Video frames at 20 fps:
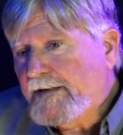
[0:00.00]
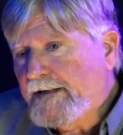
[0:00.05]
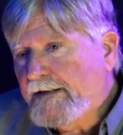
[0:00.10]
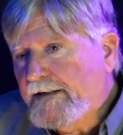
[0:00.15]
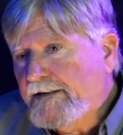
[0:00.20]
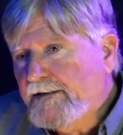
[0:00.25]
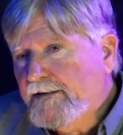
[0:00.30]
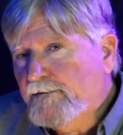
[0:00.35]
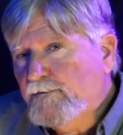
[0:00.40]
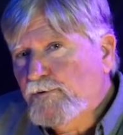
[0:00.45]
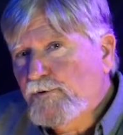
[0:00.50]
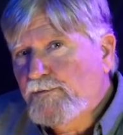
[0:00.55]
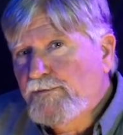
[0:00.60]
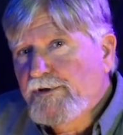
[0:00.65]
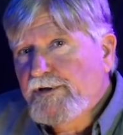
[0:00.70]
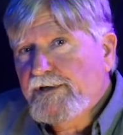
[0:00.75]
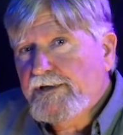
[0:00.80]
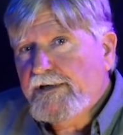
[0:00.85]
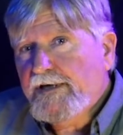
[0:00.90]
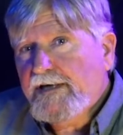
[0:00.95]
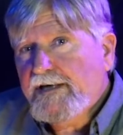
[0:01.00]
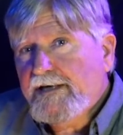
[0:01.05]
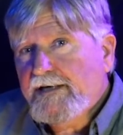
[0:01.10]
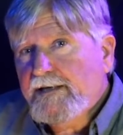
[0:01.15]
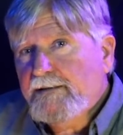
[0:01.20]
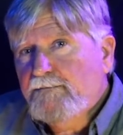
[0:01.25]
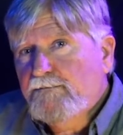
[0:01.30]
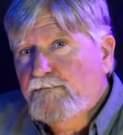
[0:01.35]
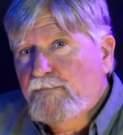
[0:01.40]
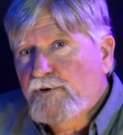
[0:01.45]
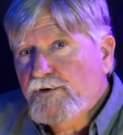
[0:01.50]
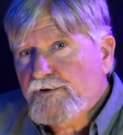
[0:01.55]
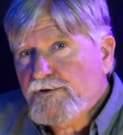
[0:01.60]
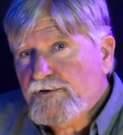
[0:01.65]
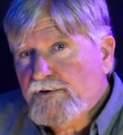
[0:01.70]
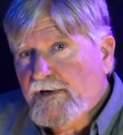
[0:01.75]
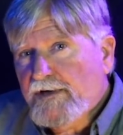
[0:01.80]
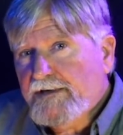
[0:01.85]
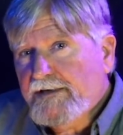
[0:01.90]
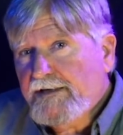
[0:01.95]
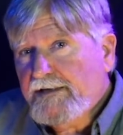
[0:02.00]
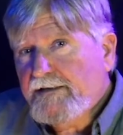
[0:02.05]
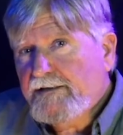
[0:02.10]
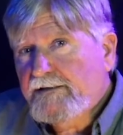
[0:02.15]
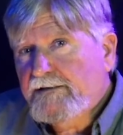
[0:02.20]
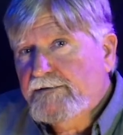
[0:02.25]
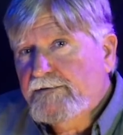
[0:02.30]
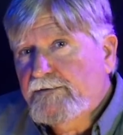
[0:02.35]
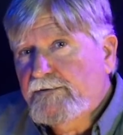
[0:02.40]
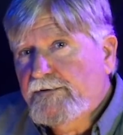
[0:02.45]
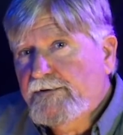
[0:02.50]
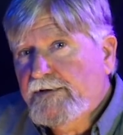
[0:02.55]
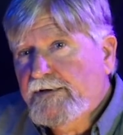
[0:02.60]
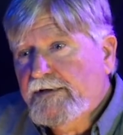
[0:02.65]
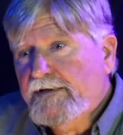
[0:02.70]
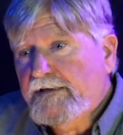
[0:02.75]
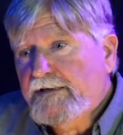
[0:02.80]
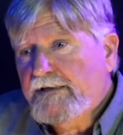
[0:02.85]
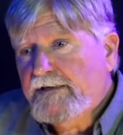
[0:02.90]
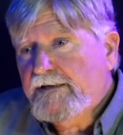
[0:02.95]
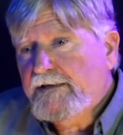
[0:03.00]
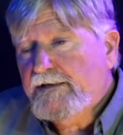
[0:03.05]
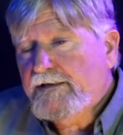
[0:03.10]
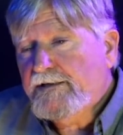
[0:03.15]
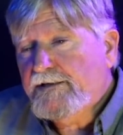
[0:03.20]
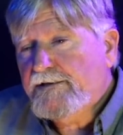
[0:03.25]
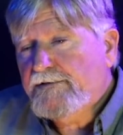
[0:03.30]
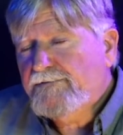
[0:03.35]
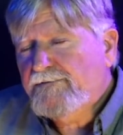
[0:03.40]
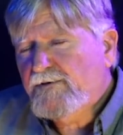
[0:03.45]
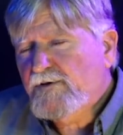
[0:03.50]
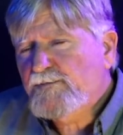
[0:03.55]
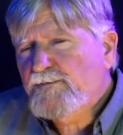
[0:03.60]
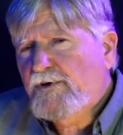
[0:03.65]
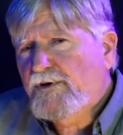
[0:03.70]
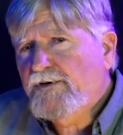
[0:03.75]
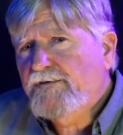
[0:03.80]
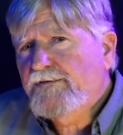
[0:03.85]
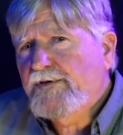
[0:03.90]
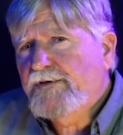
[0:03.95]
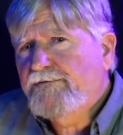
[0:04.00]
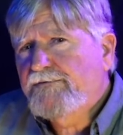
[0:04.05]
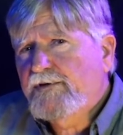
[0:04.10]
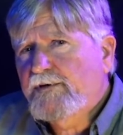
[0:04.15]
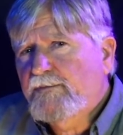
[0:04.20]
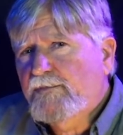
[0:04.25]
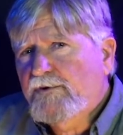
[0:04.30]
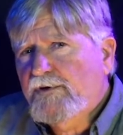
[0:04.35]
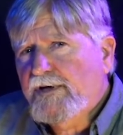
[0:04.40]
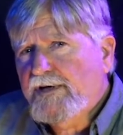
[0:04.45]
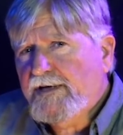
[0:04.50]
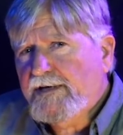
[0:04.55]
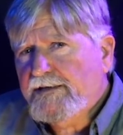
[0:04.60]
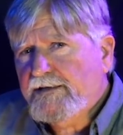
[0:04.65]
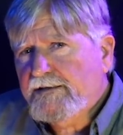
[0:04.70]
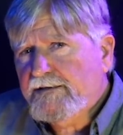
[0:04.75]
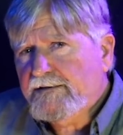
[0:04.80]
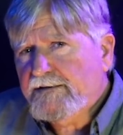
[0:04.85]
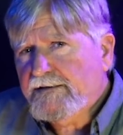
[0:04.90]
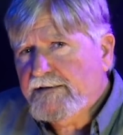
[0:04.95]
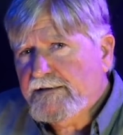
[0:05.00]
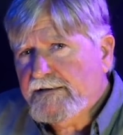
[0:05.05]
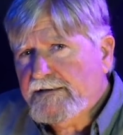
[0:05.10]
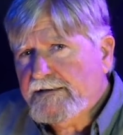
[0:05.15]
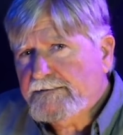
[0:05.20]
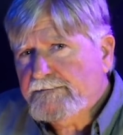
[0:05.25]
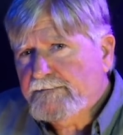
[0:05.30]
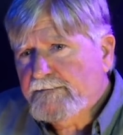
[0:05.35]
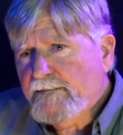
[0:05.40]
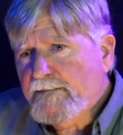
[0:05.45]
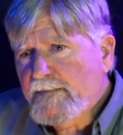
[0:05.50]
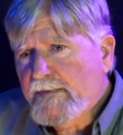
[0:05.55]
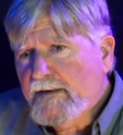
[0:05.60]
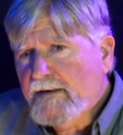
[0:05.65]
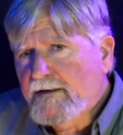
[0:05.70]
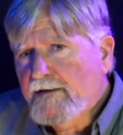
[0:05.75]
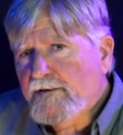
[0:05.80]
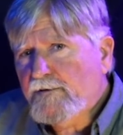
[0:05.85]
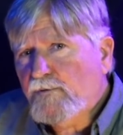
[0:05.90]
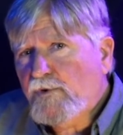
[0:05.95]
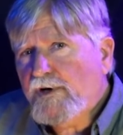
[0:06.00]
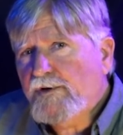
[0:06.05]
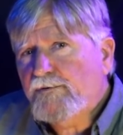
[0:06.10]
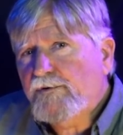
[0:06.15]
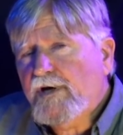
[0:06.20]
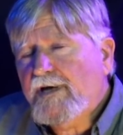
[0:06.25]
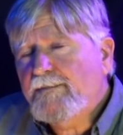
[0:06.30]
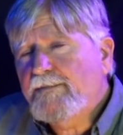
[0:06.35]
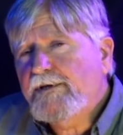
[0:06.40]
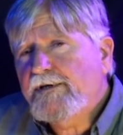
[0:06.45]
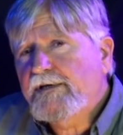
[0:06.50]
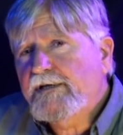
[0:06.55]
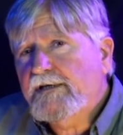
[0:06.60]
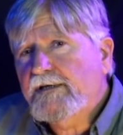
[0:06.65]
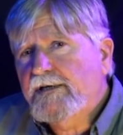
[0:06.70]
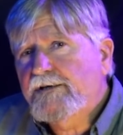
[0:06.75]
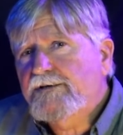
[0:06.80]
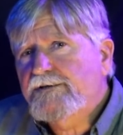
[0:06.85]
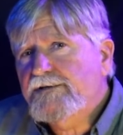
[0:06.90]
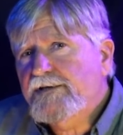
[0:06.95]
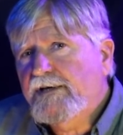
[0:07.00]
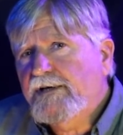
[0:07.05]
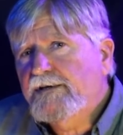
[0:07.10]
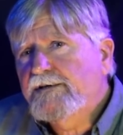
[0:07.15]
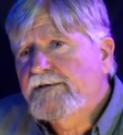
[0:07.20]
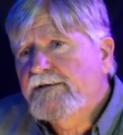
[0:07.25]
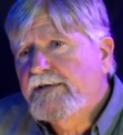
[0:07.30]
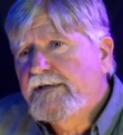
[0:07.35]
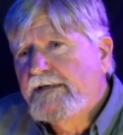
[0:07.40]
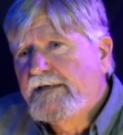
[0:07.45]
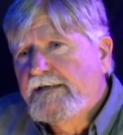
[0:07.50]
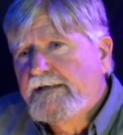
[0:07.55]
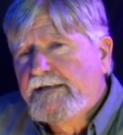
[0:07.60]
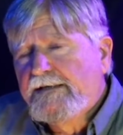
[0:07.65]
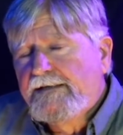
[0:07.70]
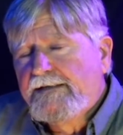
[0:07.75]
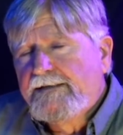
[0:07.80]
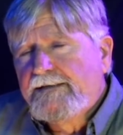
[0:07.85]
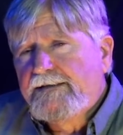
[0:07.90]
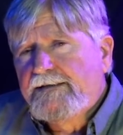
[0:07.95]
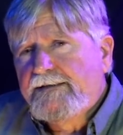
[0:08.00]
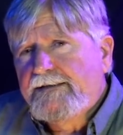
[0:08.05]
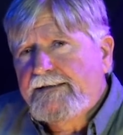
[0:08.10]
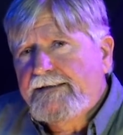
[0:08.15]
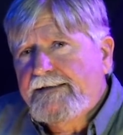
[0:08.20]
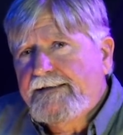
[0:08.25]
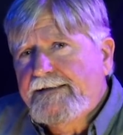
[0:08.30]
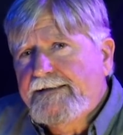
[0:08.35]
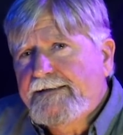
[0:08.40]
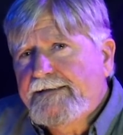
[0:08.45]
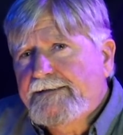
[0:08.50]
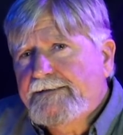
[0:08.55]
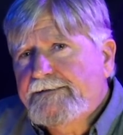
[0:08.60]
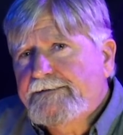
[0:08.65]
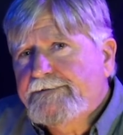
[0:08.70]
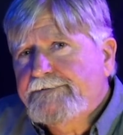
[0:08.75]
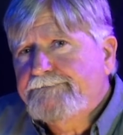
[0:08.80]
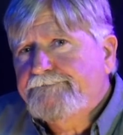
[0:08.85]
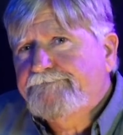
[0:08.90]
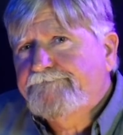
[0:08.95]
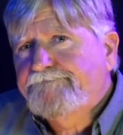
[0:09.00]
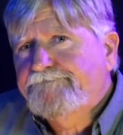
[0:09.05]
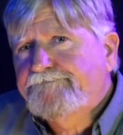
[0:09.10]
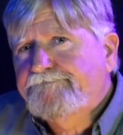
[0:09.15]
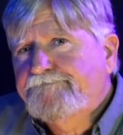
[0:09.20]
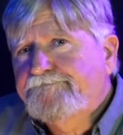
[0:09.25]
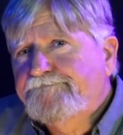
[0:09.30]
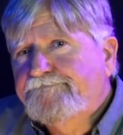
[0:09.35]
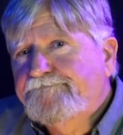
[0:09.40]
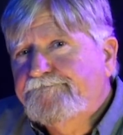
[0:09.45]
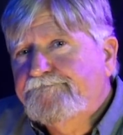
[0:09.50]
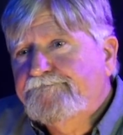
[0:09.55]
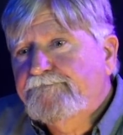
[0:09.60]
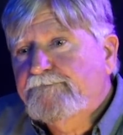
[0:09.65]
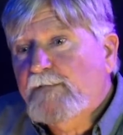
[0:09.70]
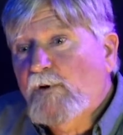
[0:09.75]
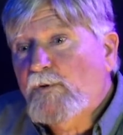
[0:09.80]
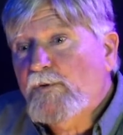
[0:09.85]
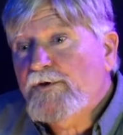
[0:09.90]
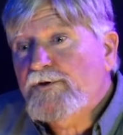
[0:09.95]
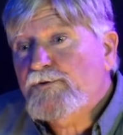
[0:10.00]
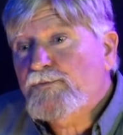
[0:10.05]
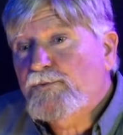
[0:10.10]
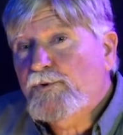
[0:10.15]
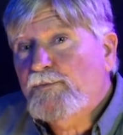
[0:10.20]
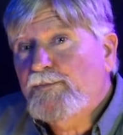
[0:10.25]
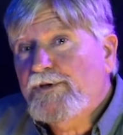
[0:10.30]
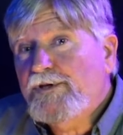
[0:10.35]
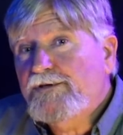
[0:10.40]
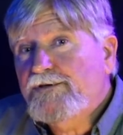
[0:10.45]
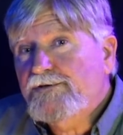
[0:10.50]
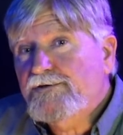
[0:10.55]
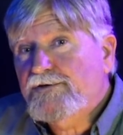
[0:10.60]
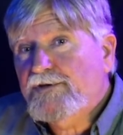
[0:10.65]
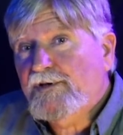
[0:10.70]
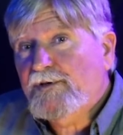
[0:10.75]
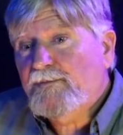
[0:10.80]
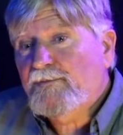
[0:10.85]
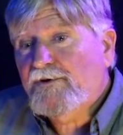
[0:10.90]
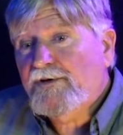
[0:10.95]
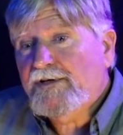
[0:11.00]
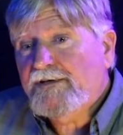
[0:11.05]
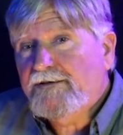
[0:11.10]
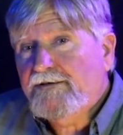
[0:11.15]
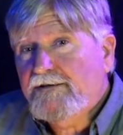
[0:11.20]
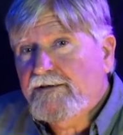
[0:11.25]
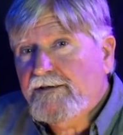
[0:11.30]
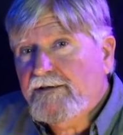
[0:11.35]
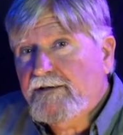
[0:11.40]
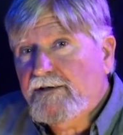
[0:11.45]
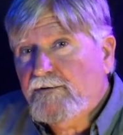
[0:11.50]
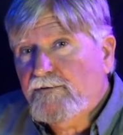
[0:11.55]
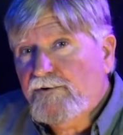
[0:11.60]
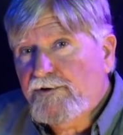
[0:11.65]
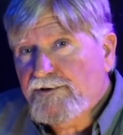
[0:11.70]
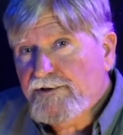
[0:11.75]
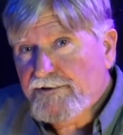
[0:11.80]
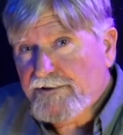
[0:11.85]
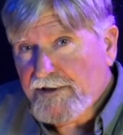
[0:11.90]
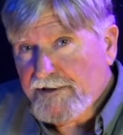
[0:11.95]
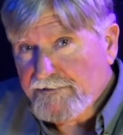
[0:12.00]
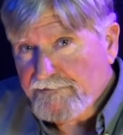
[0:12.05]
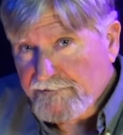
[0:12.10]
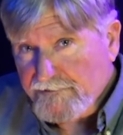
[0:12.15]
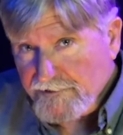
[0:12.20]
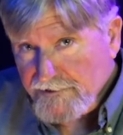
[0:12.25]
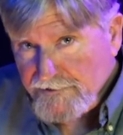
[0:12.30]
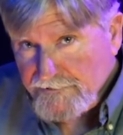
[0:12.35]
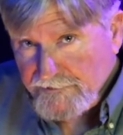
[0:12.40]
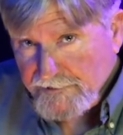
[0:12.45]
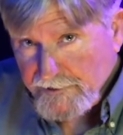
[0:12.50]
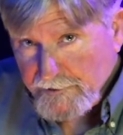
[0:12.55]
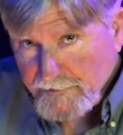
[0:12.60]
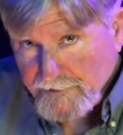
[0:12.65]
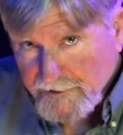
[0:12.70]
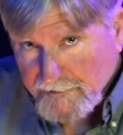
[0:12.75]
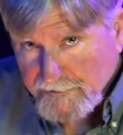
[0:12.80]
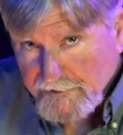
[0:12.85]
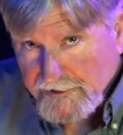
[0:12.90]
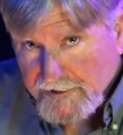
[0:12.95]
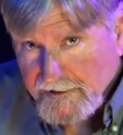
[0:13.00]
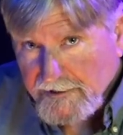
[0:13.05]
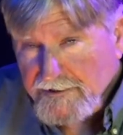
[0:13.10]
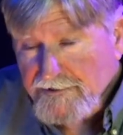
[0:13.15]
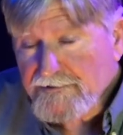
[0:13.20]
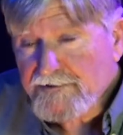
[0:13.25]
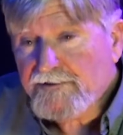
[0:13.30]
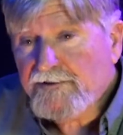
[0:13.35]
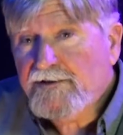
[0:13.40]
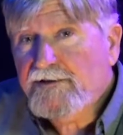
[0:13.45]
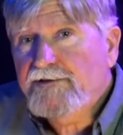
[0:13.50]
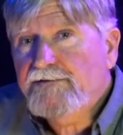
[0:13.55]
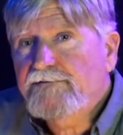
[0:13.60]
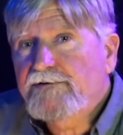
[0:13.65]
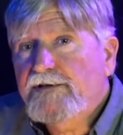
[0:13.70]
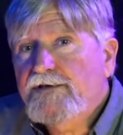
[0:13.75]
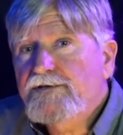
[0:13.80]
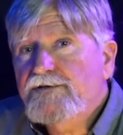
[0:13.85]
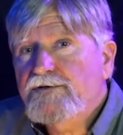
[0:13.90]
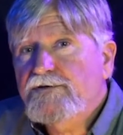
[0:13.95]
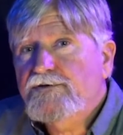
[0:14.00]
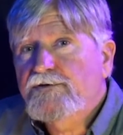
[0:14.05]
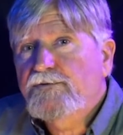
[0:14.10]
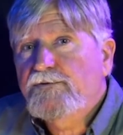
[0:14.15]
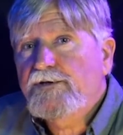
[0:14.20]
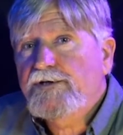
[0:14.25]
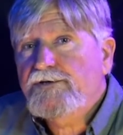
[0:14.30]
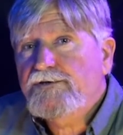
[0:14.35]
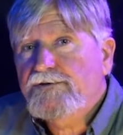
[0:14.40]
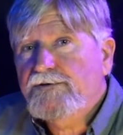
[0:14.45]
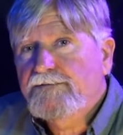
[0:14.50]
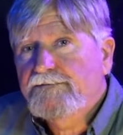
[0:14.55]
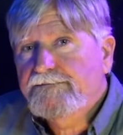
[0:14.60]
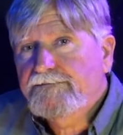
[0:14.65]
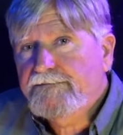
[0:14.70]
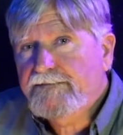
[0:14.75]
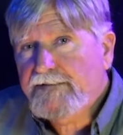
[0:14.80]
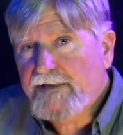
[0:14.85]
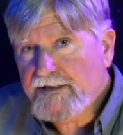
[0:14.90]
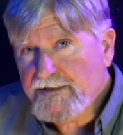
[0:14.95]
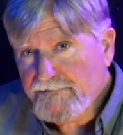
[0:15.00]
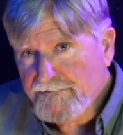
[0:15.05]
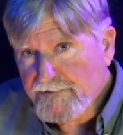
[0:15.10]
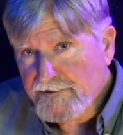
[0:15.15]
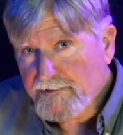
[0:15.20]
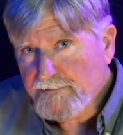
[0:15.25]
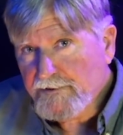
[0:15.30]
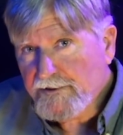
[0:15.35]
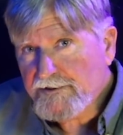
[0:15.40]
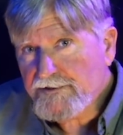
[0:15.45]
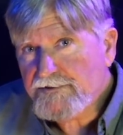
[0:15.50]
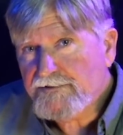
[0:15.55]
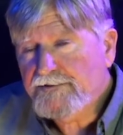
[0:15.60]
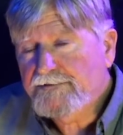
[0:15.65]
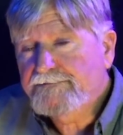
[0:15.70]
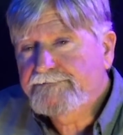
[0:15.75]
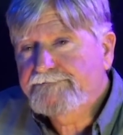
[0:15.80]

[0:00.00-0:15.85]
And there will be a book signing on the first part of November at the White Rabbit in Leonardtown. And this will be to celebrate the 1-year anniversary of the publication of Sister Witch. Thank you very much.